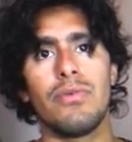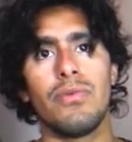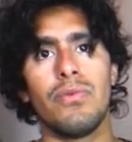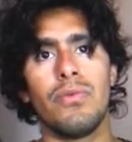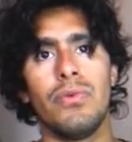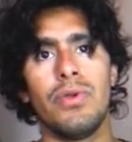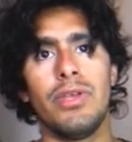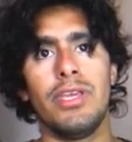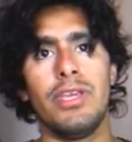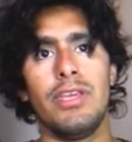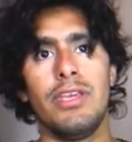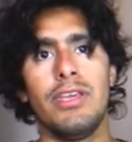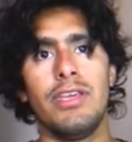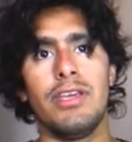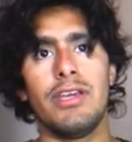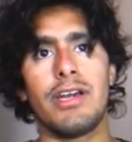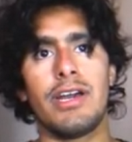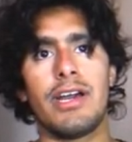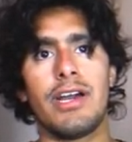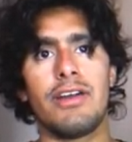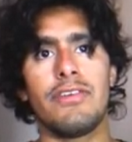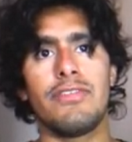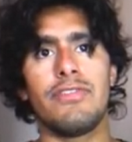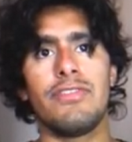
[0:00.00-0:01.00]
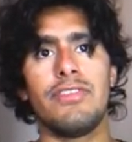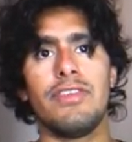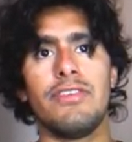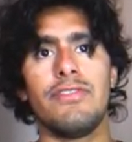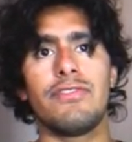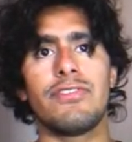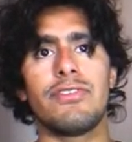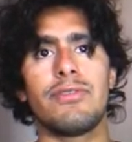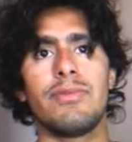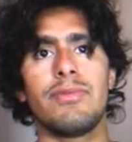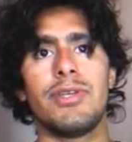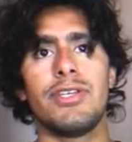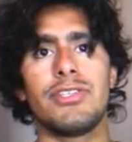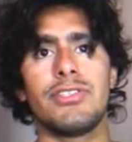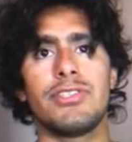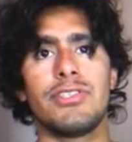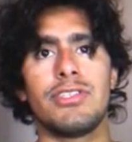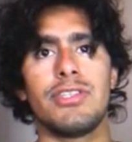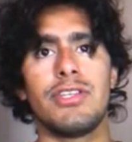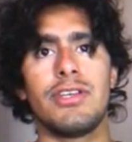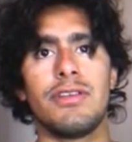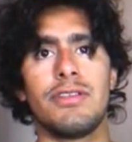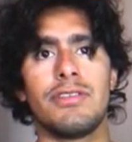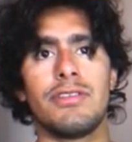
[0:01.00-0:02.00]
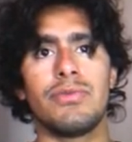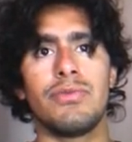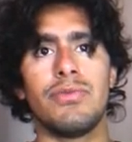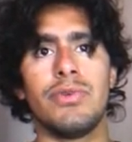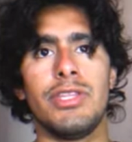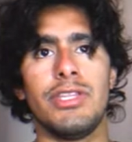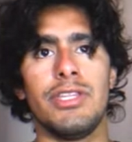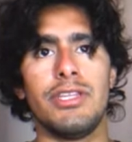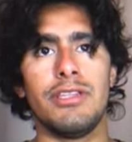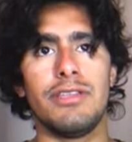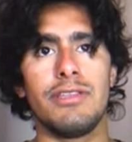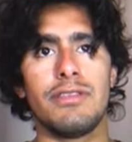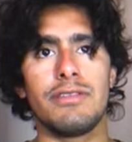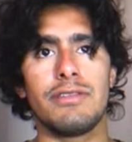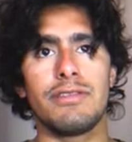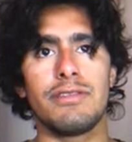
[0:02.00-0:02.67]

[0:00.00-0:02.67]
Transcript: we have the information that we need.